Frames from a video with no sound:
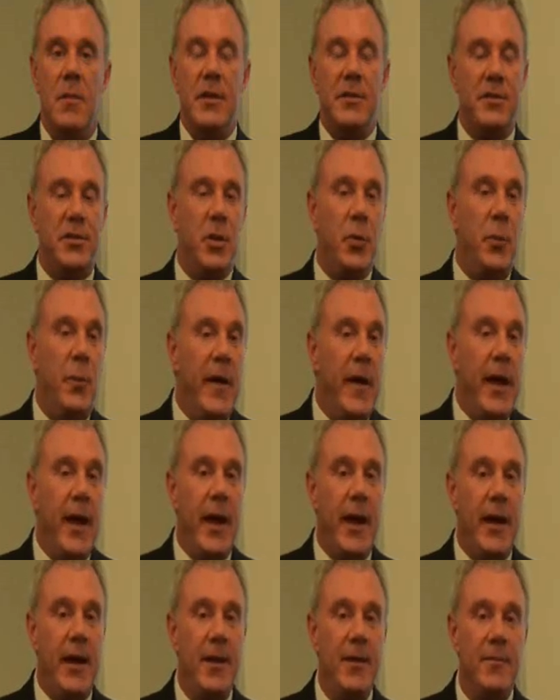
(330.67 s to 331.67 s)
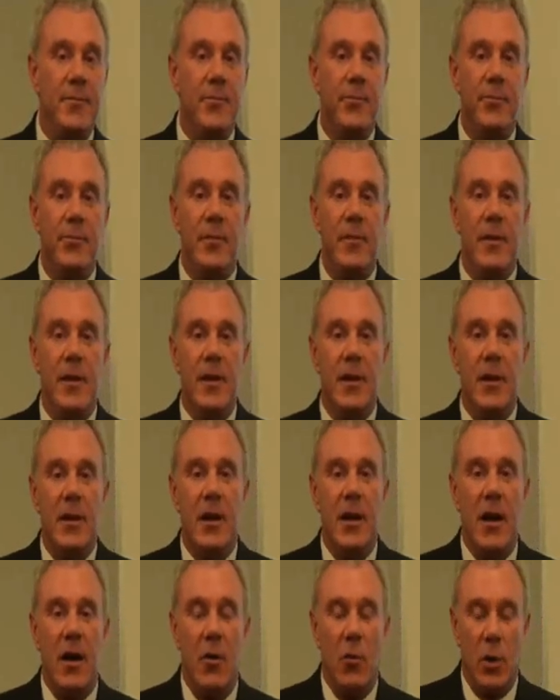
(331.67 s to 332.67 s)
Mr. P
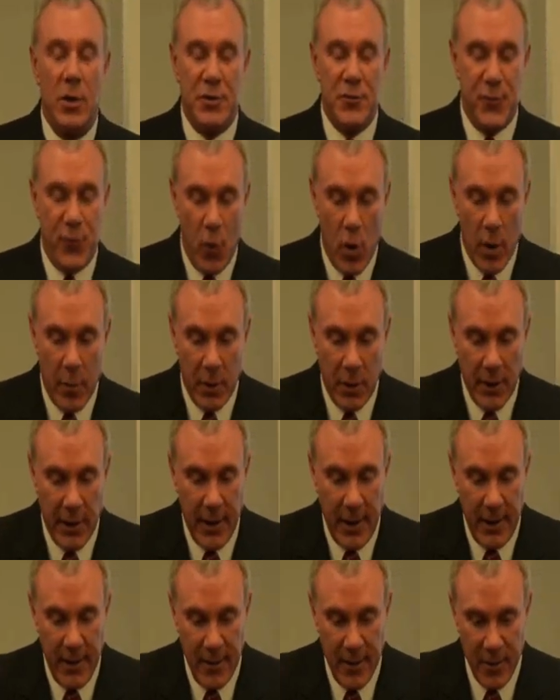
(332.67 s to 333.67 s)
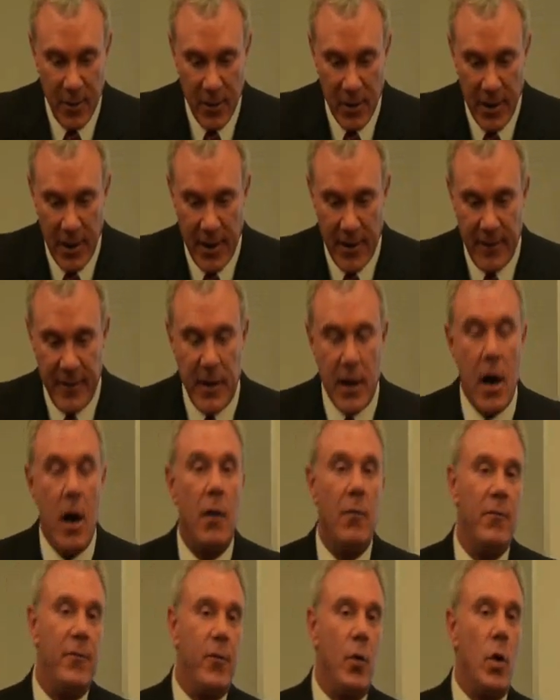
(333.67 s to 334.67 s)
was formerly in the
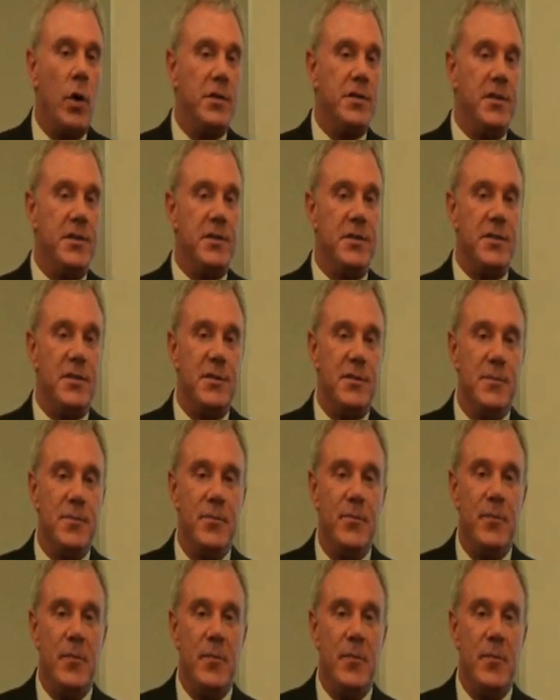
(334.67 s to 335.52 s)
armed forces.